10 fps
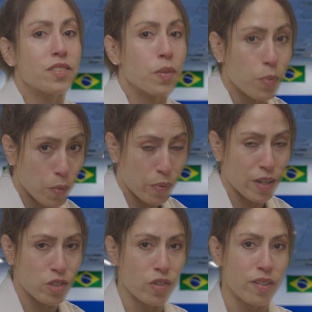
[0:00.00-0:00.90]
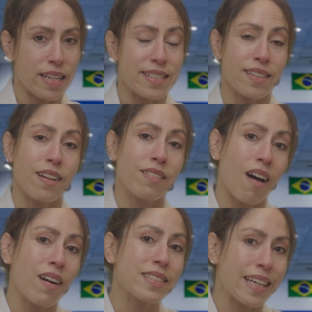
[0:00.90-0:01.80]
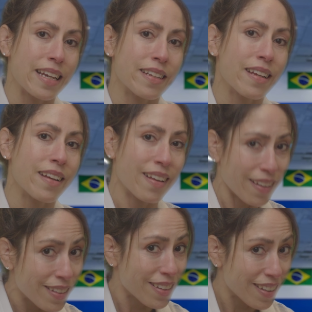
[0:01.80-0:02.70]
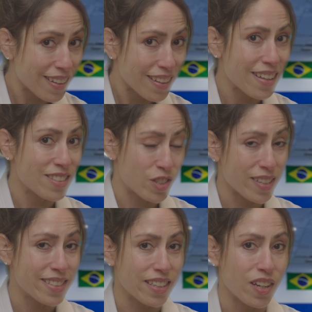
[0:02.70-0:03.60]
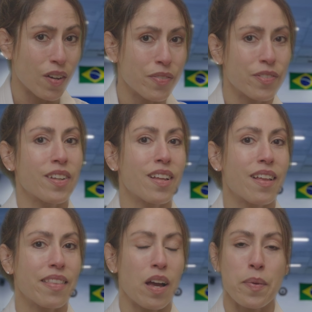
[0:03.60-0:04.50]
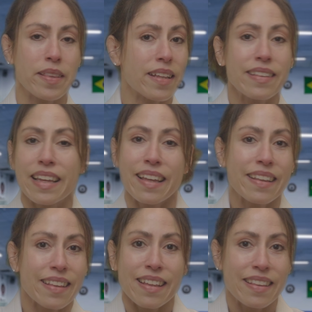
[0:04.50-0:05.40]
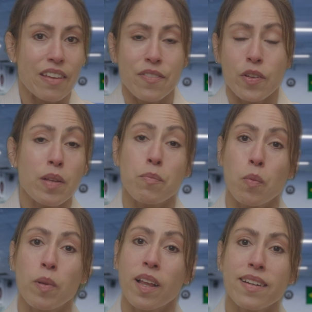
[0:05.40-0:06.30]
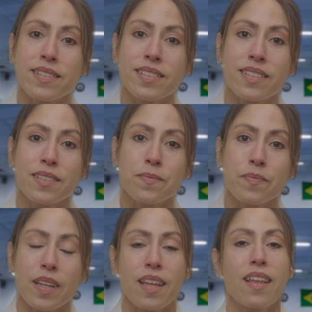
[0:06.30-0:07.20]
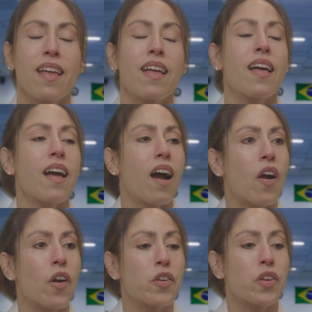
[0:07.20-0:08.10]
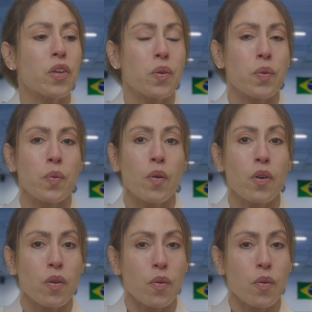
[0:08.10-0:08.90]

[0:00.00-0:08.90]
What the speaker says: to put pressure? Is it locked in just enough? That way then they feel immobilized. Are you